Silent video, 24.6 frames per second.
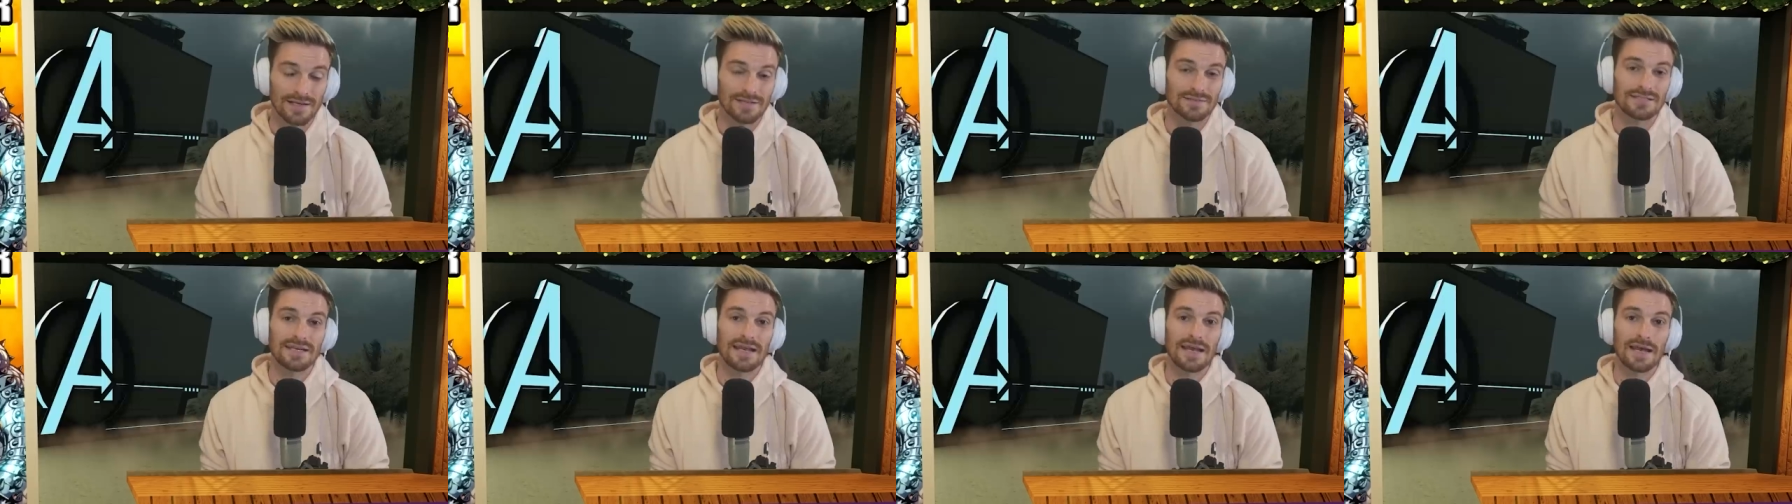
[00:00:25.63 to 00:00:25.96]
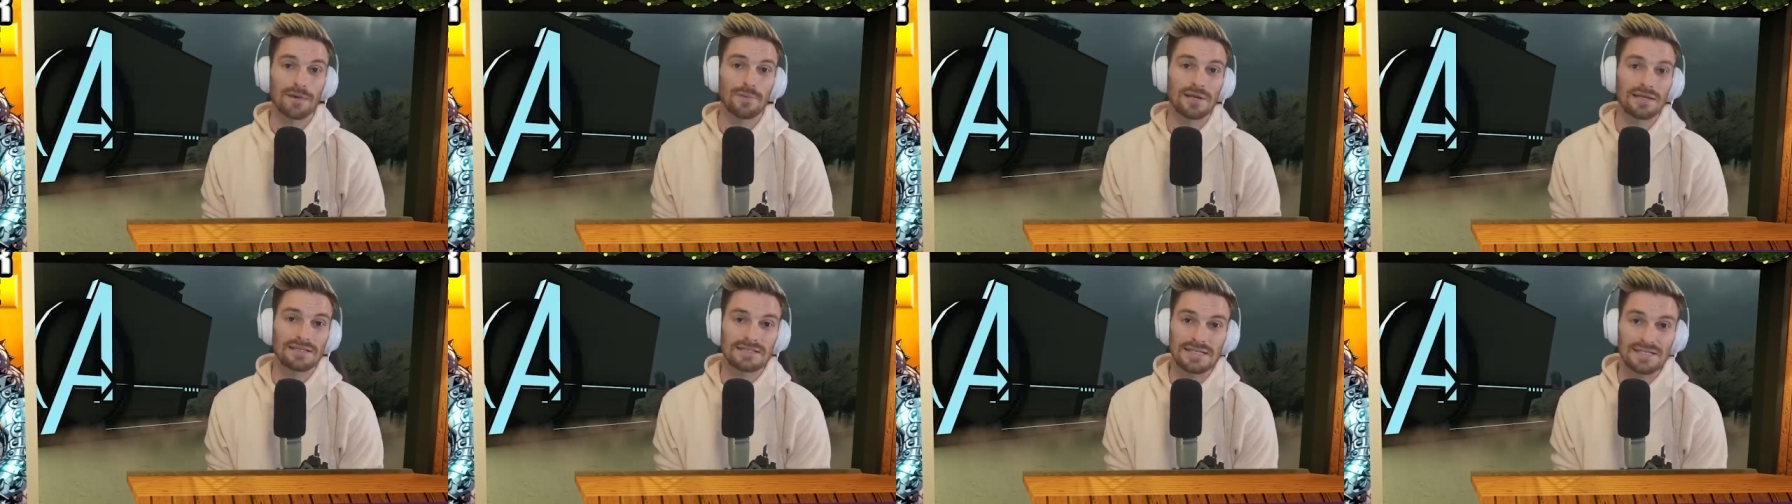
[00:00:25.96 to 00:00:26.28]
Now
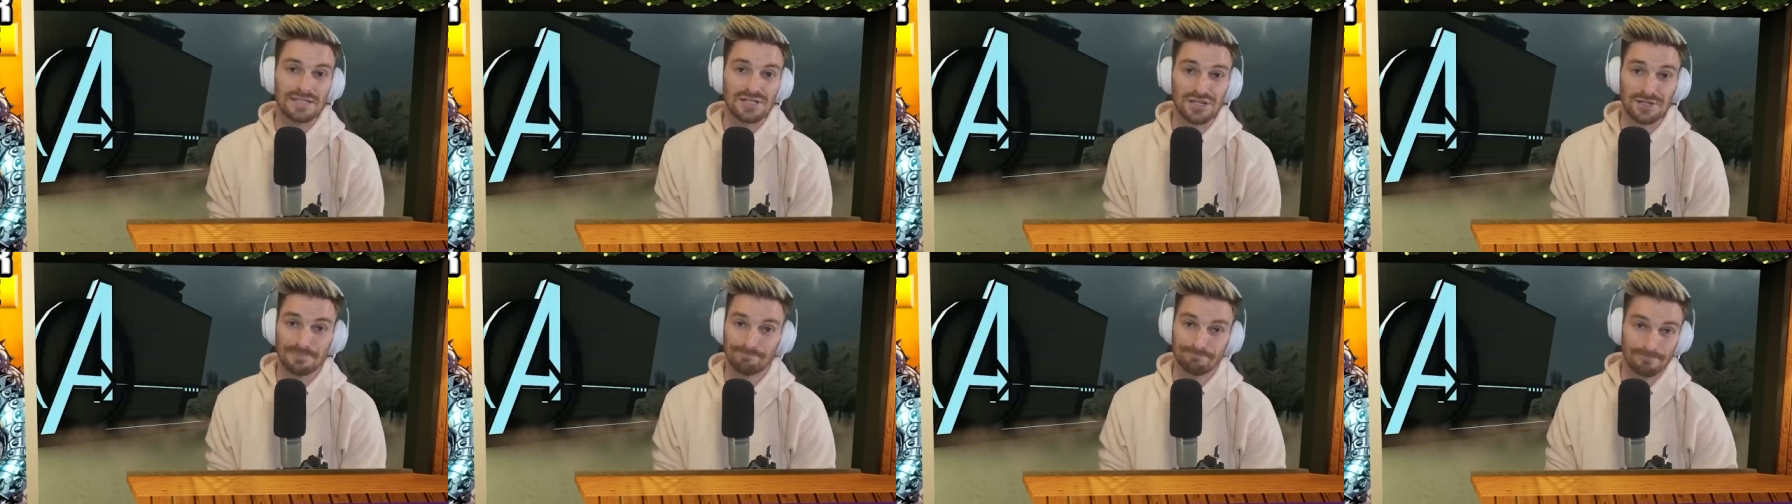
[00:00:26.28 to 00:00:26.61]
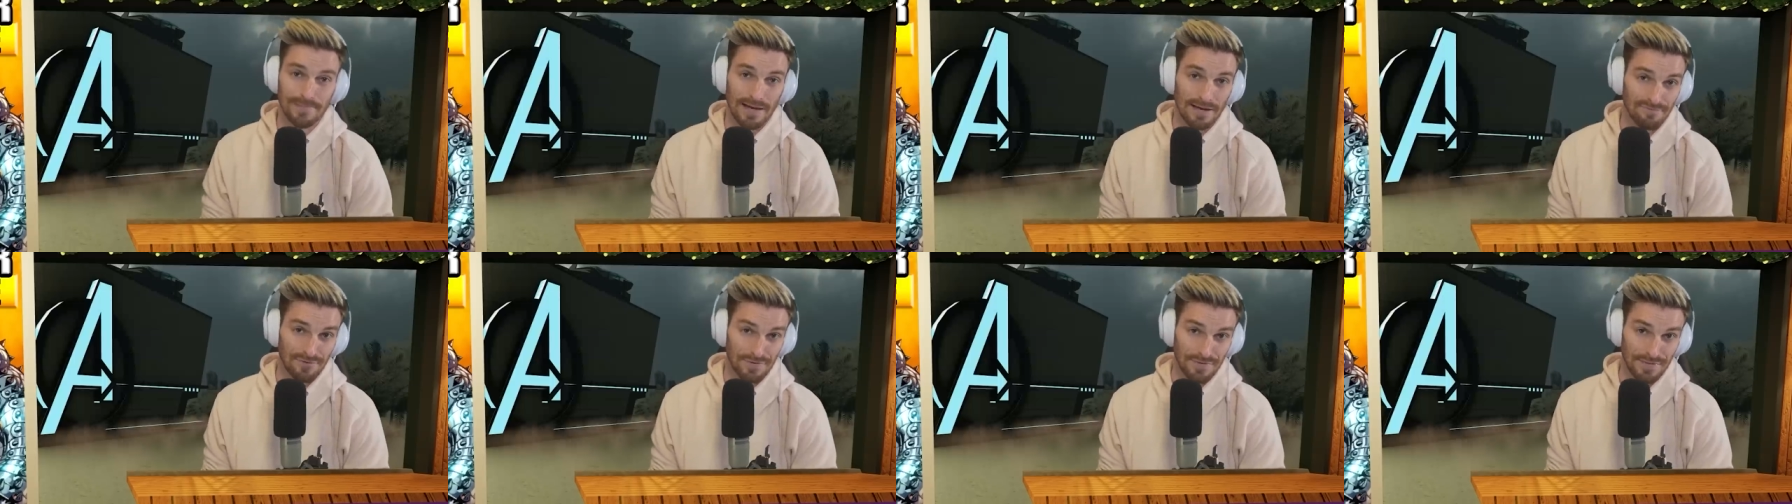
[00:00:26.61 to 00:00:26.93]
today I'm going to teach you
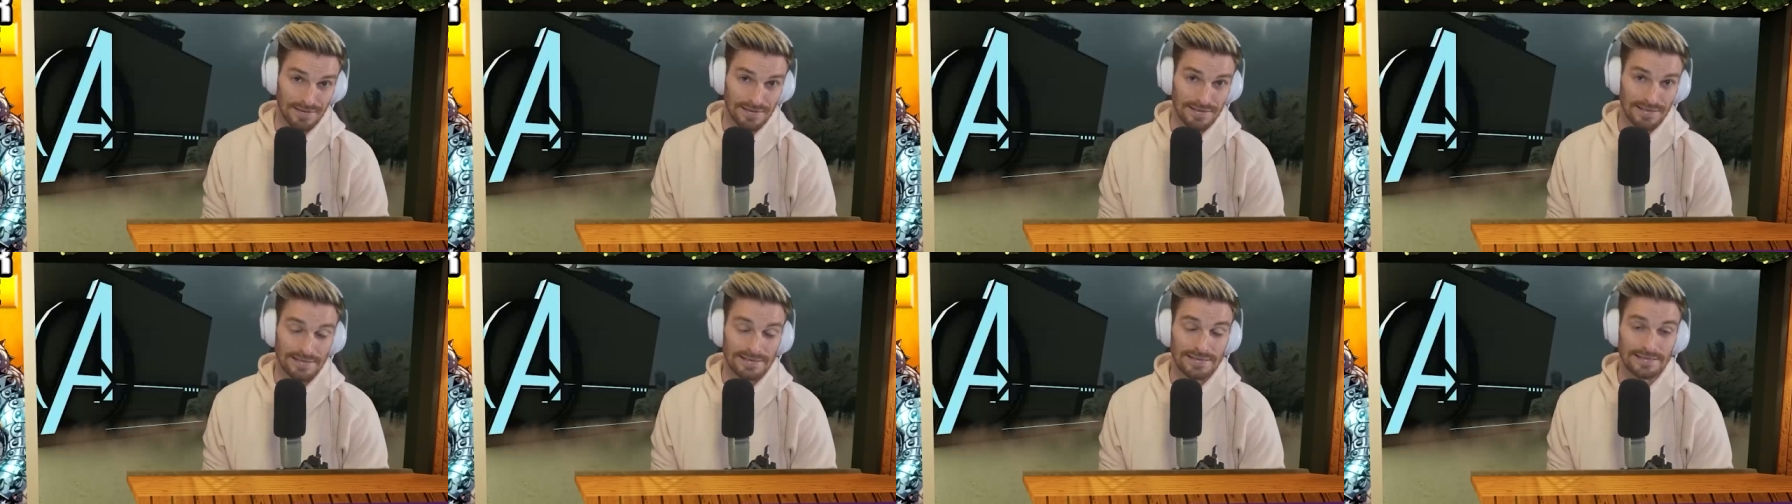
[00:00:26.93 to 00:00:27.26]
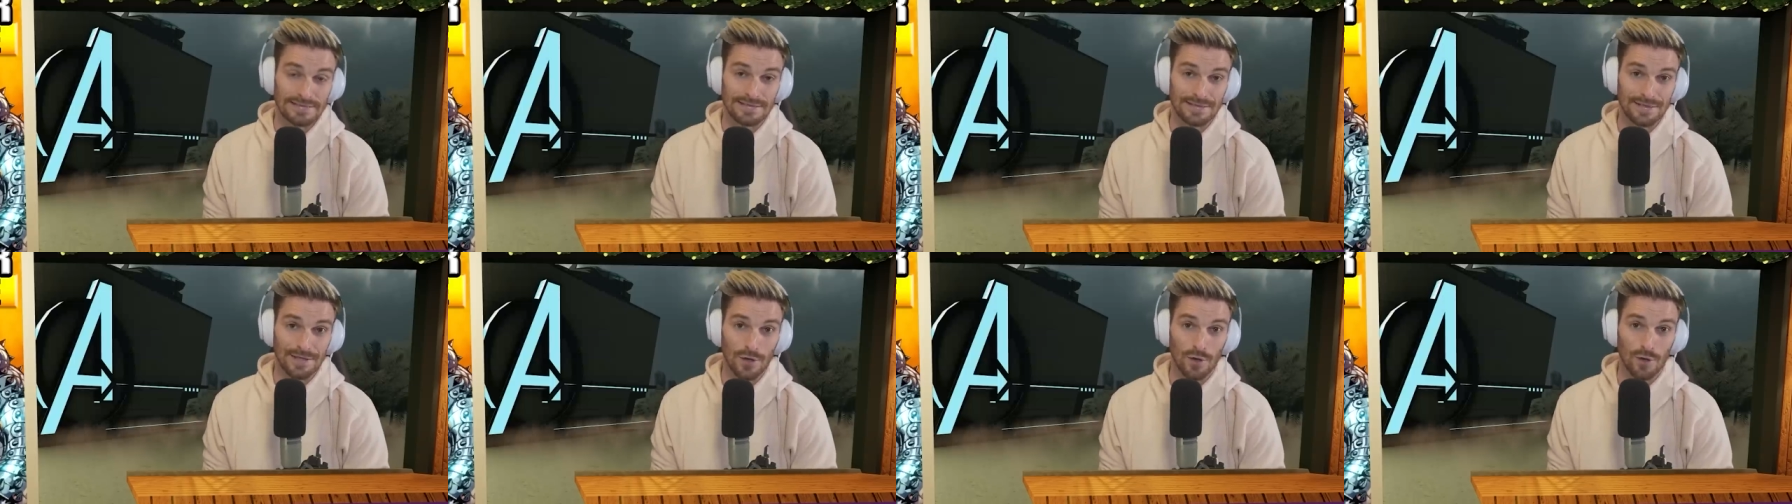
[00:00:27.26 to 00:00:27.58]
everything you
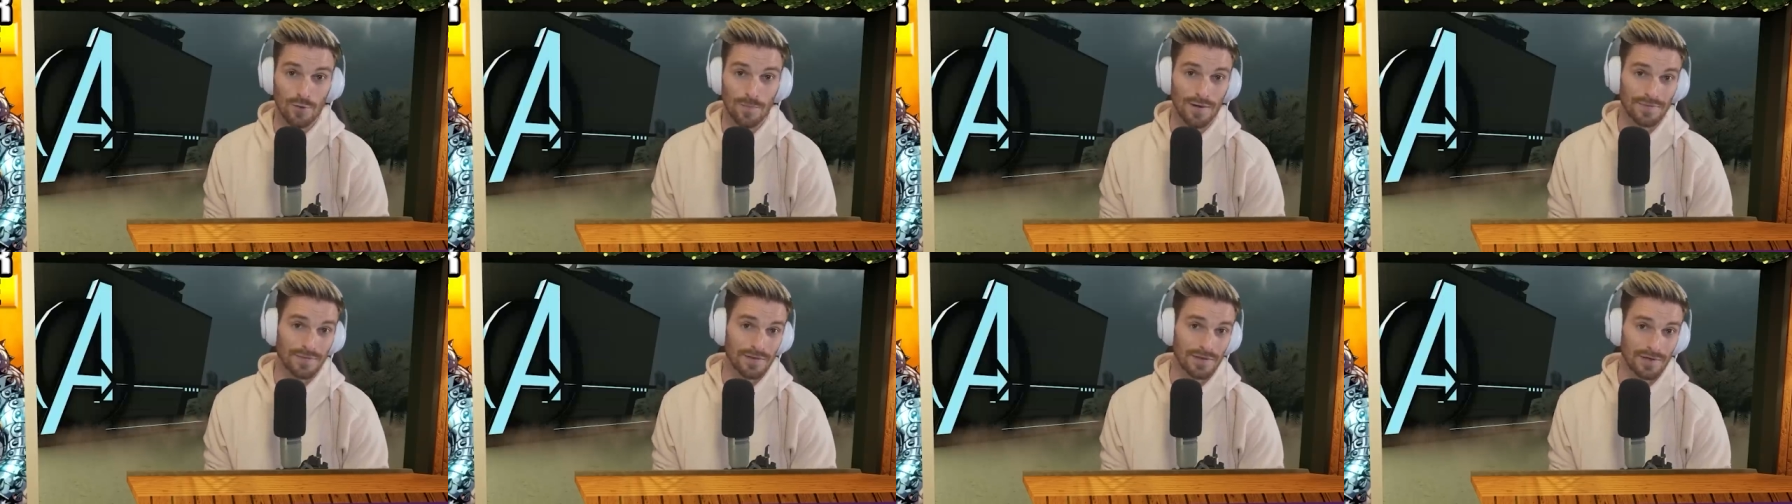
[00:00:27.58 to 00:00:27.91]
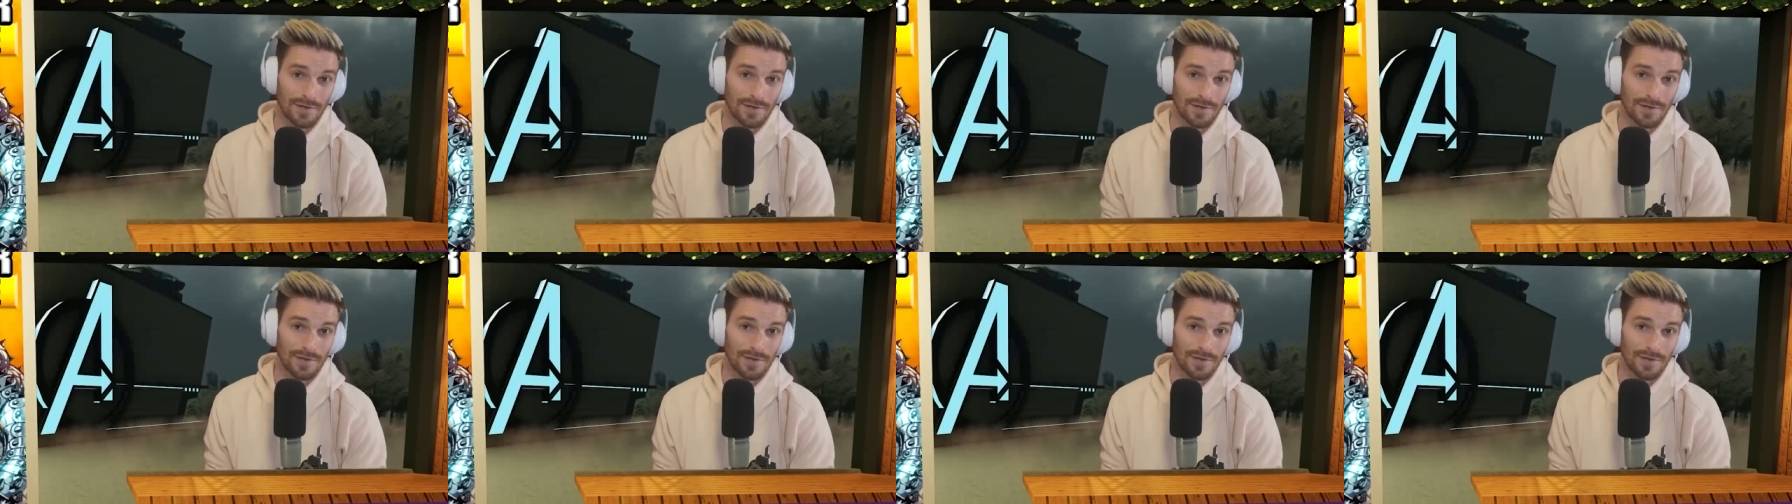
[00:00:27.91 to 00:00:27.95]
need to know about the